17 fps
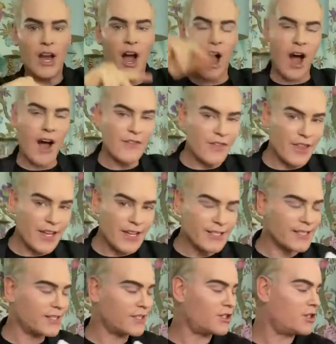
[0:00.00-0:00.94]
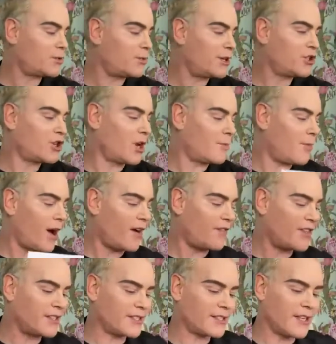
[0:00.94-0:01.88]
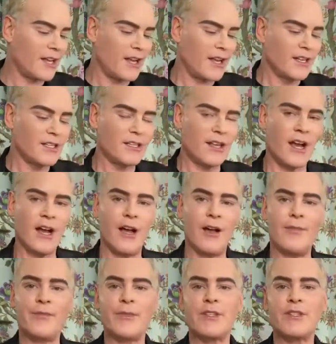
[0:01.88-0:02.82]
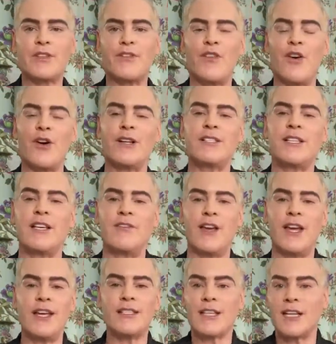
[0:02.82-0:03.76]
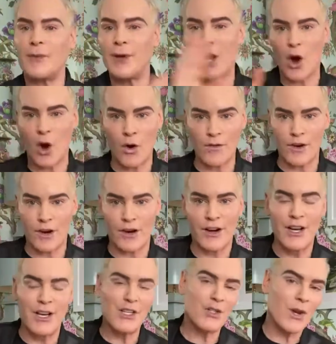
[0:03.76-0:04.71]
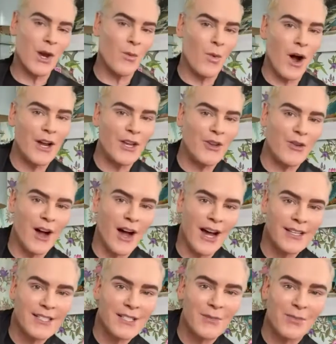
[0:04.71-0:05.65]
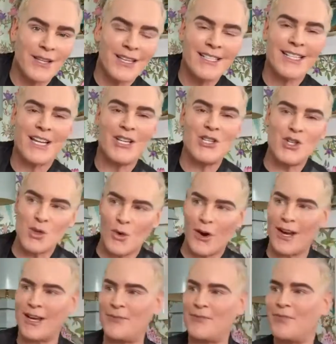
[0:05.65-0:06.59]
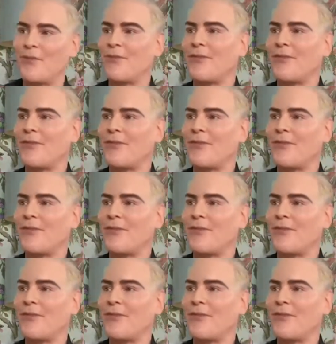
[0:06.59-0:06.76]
off this, as soon as we jump off this Sephora TV, it's gonna be over. So I want you guys to please enjoy it.